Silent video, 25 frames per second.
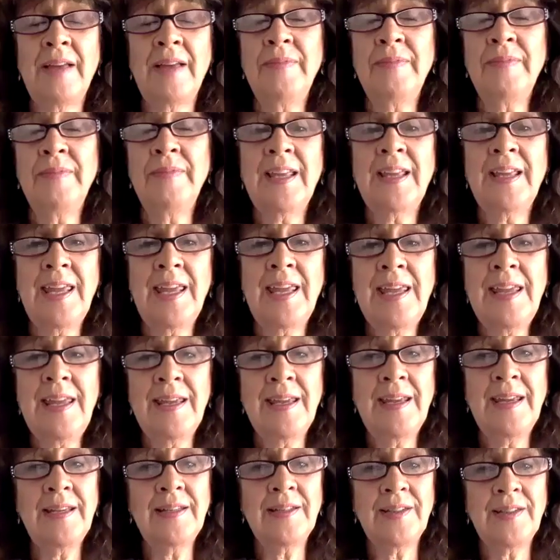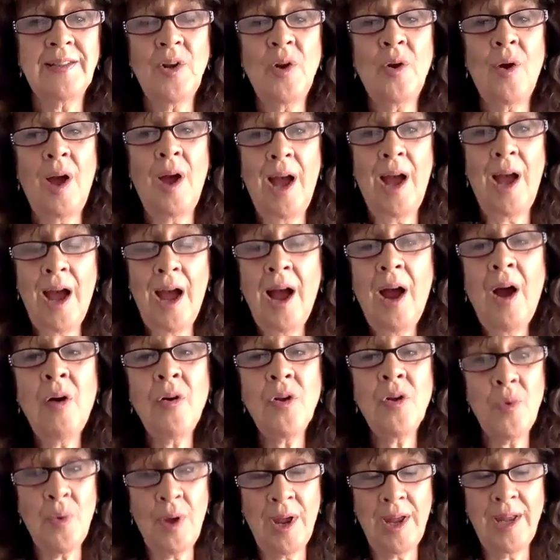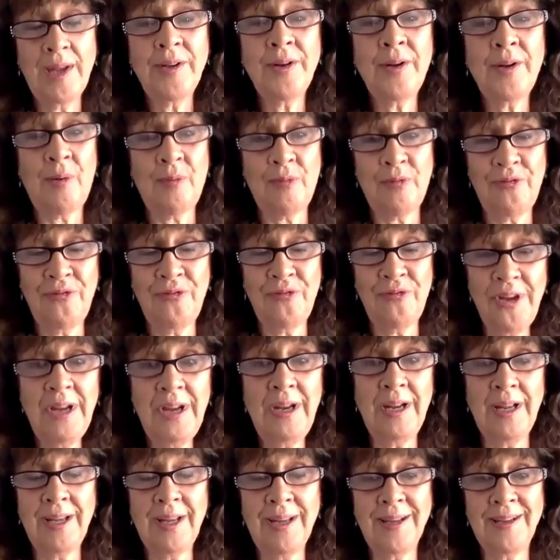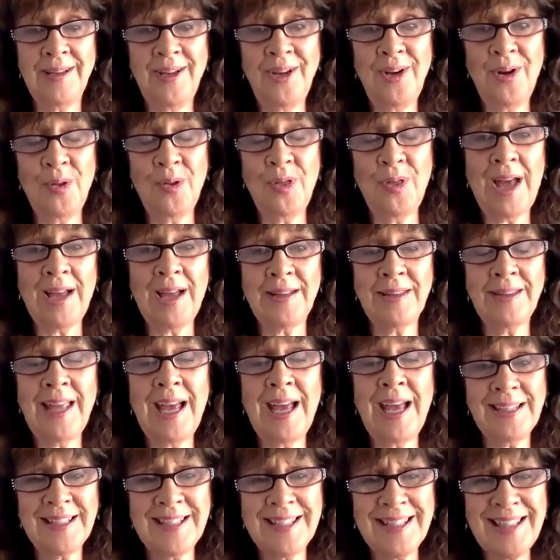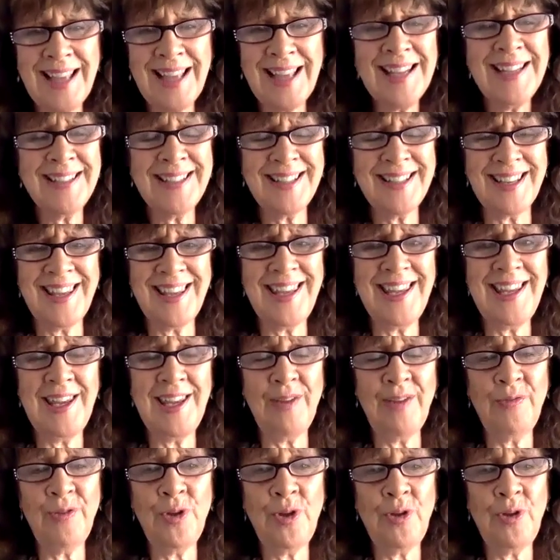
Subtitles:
I mean, the key is, you know, how you end up feeling, you know, that is the key.